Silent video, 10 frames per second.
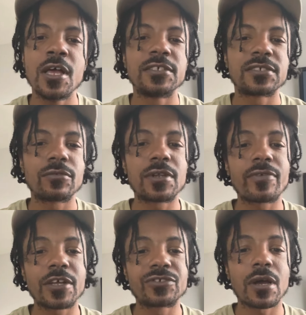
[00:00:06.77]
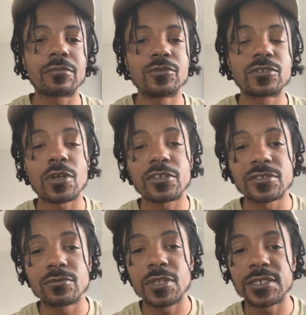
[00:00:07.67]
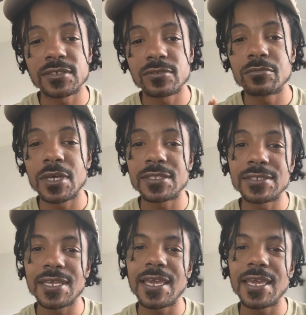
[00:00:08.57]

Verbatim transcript: So whenever I drop new sauce, new lessons, new methods,